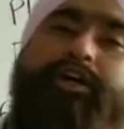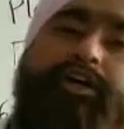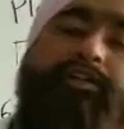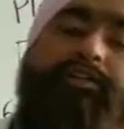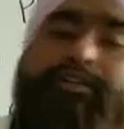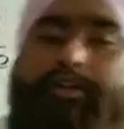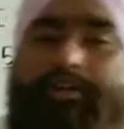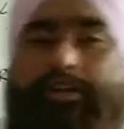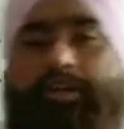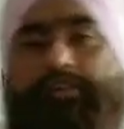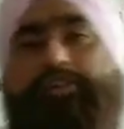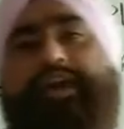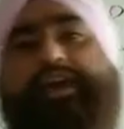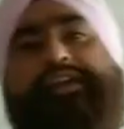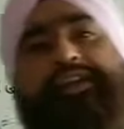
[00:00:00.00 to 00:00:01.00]
a
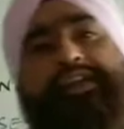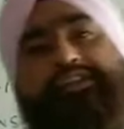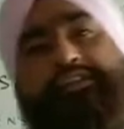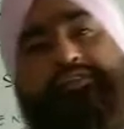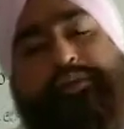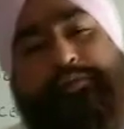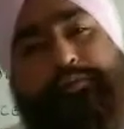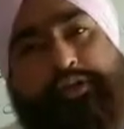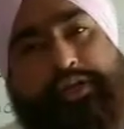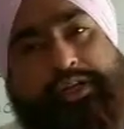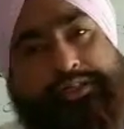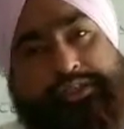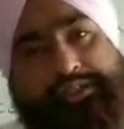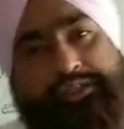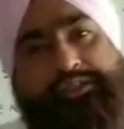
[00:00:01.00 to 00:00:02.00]
wide range of the
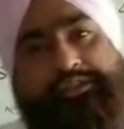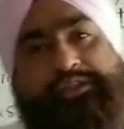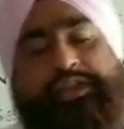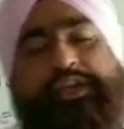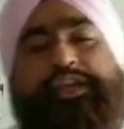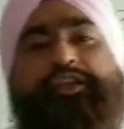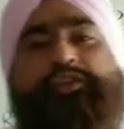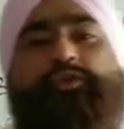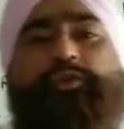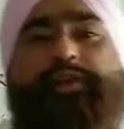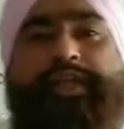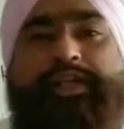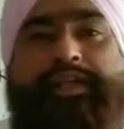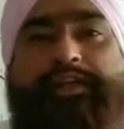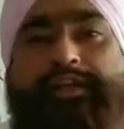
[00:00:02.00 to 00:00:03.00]
products,
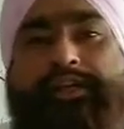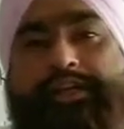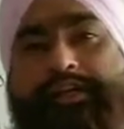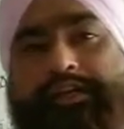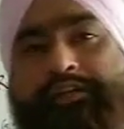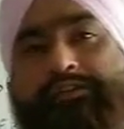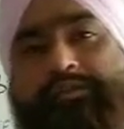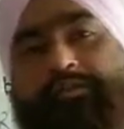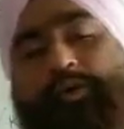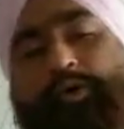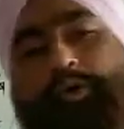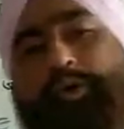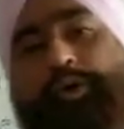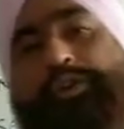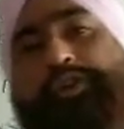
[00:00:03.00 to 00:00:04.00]
including
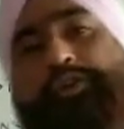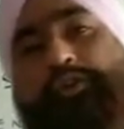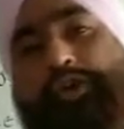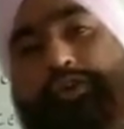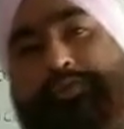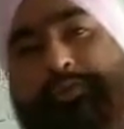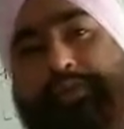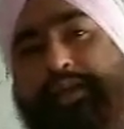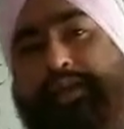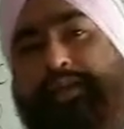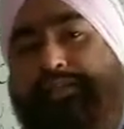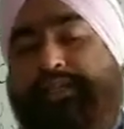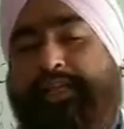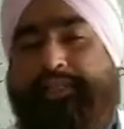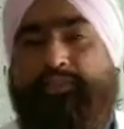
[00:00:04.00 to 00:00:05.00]
all the cross
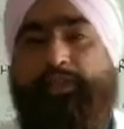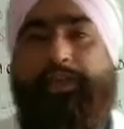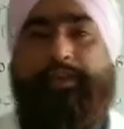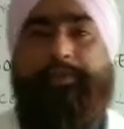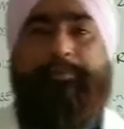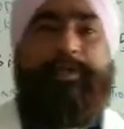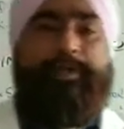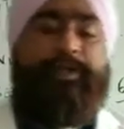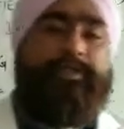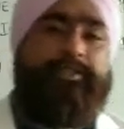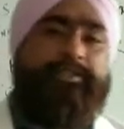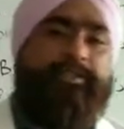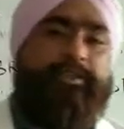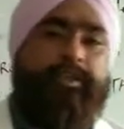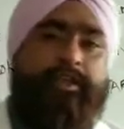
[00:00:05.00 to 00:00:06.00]
pairs, exotic
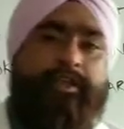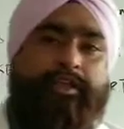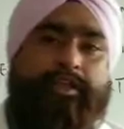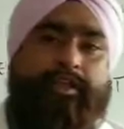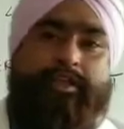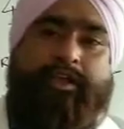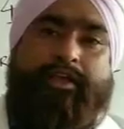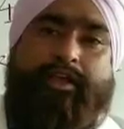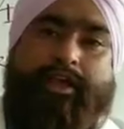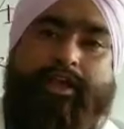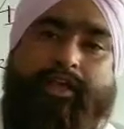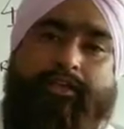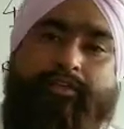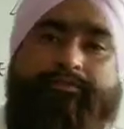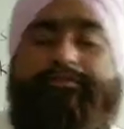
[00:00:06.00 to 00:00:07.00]
pairs,
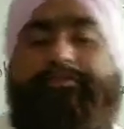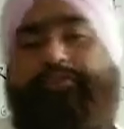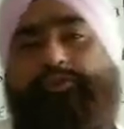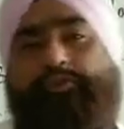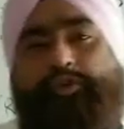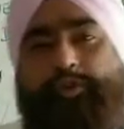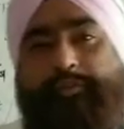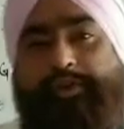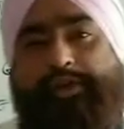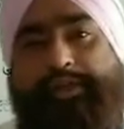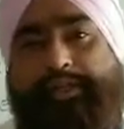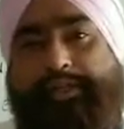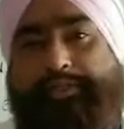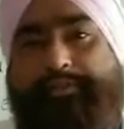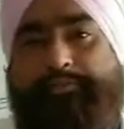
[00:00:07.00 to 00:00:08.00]
and few
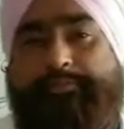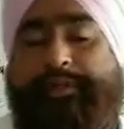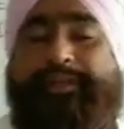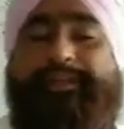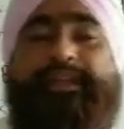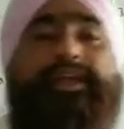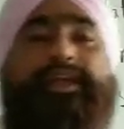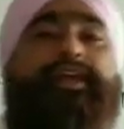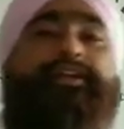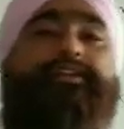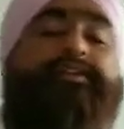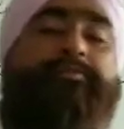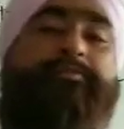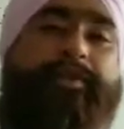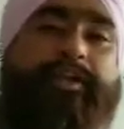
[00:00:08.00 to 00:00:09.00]
commodities. But there are
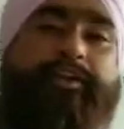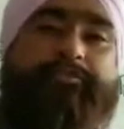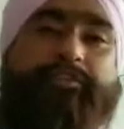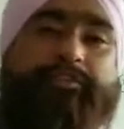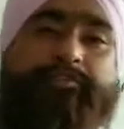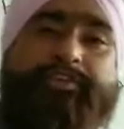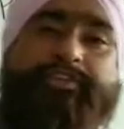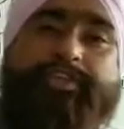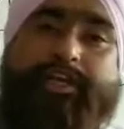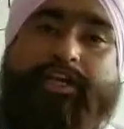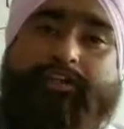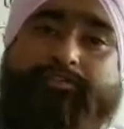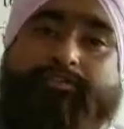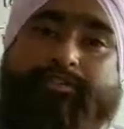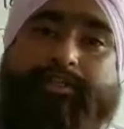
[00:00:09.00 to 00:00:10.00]
some platforms which
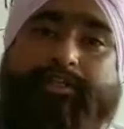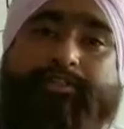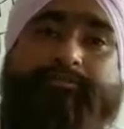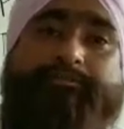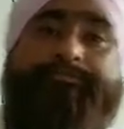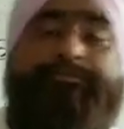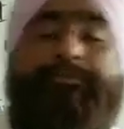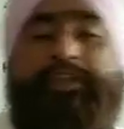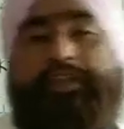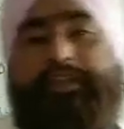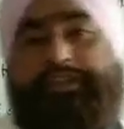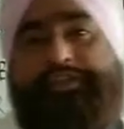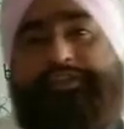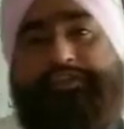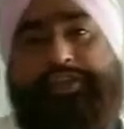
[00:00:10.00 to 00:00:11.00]
have
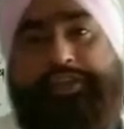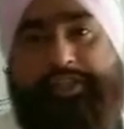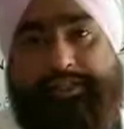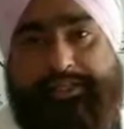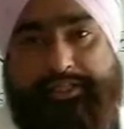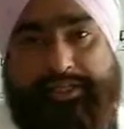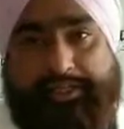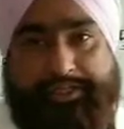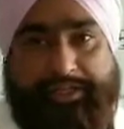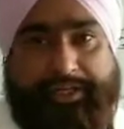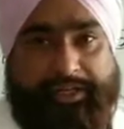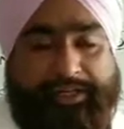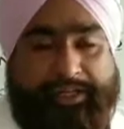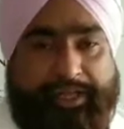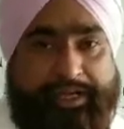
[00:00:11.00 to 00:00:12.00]
shares
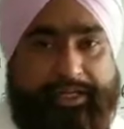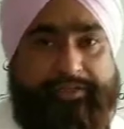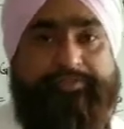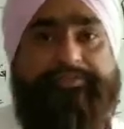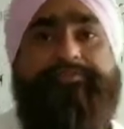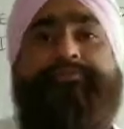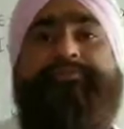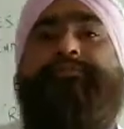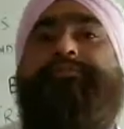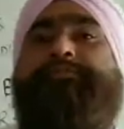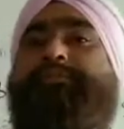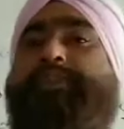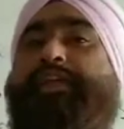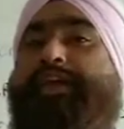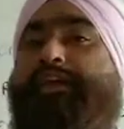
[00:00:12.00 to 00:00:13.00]
listed in that.
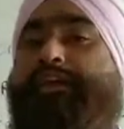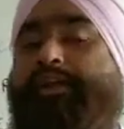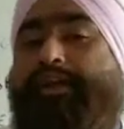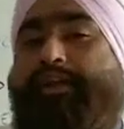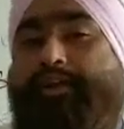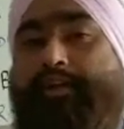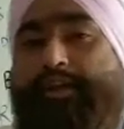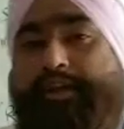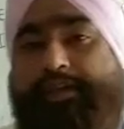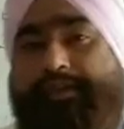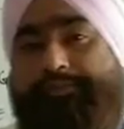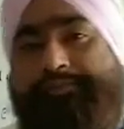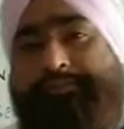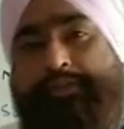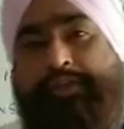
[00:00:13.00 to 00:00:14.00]
There
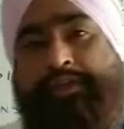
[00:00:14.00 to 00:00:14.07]
are